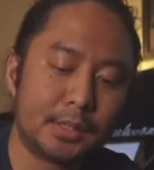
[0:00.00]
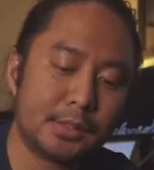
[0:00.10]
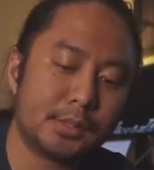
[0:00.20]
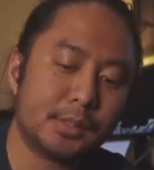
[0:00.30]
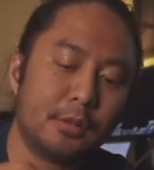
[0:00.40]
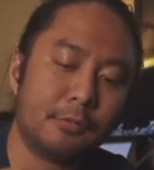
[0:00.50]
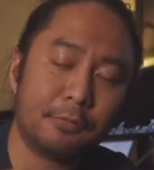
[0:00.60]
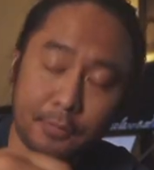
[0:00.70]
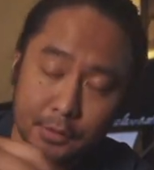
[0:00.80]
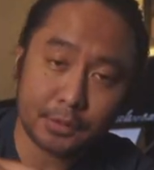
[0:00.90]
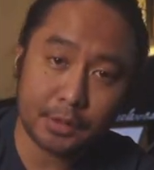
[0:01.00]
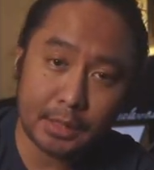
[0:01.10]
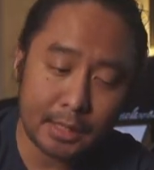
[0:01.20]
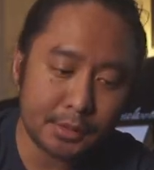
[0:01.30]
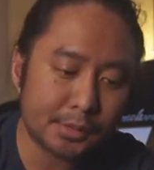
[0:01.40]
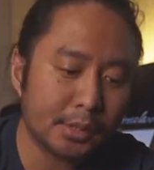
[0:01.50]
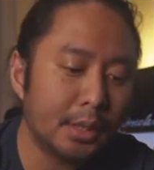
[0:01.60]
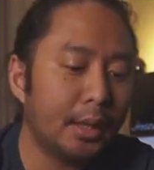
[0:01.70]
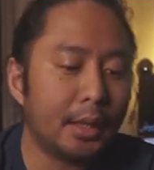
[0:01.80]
is the filter case.